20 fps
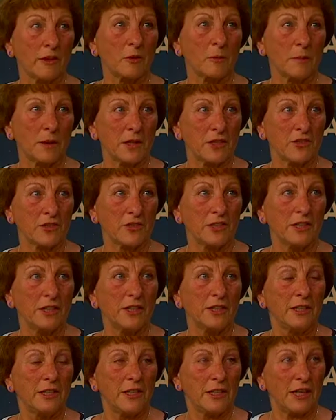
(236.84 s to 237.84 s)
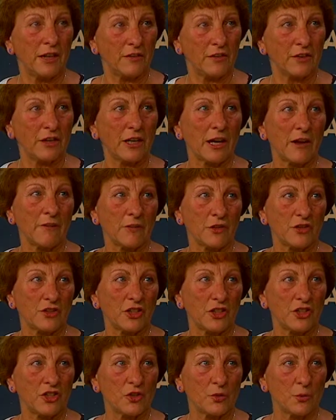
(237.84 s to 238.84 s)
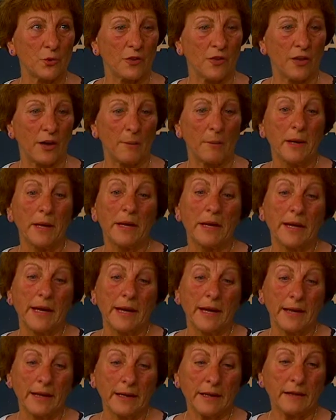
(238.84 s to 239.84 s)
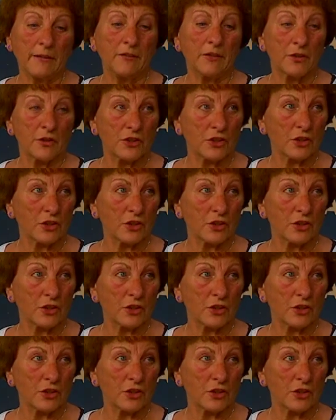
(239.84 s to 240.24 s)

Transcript: the patient and having a conversation with them. And if there's a